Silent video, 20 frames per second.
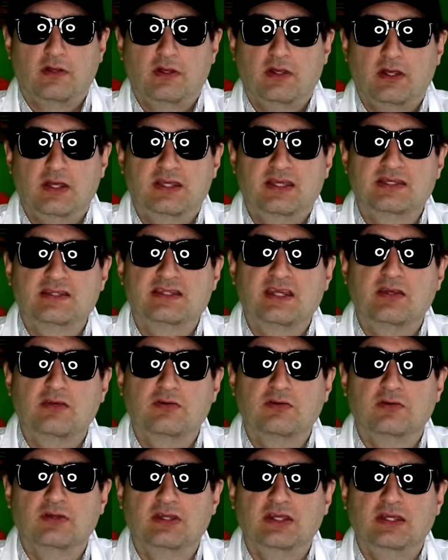it
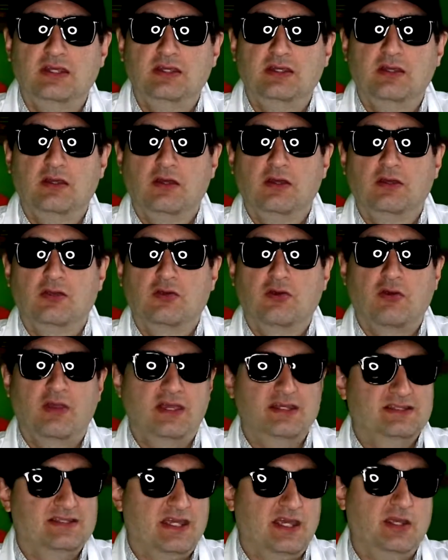continually
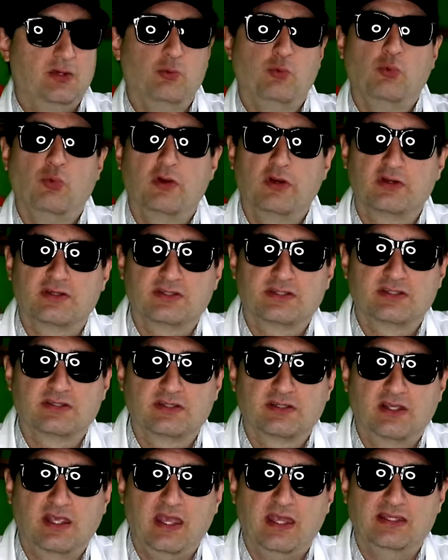creates a worse
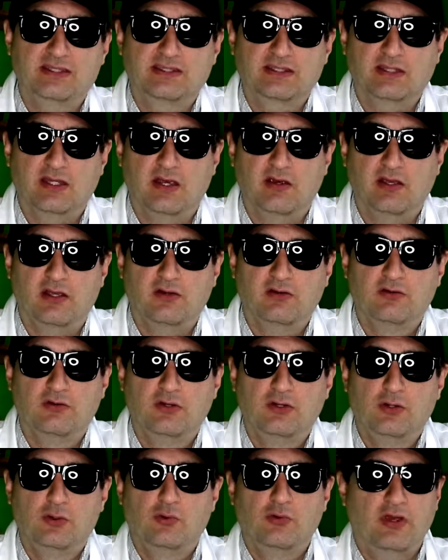case scenario
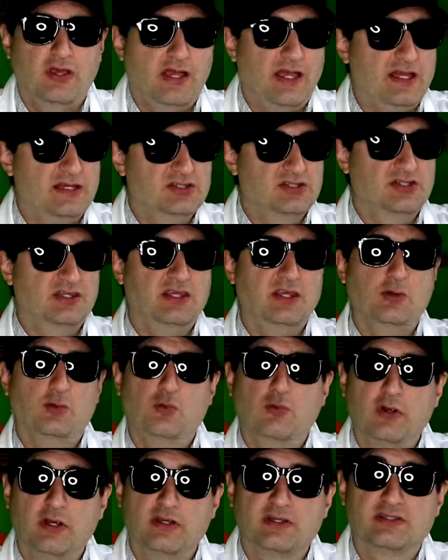where I actually get
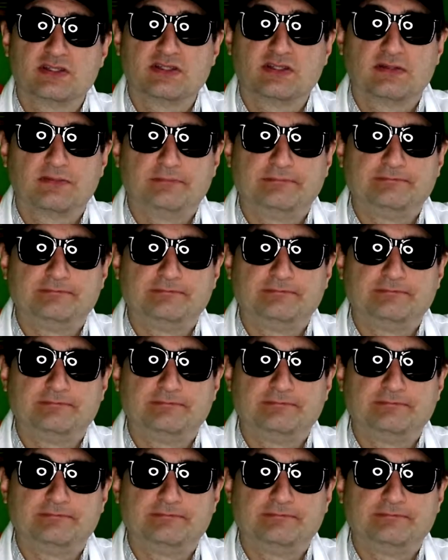worse.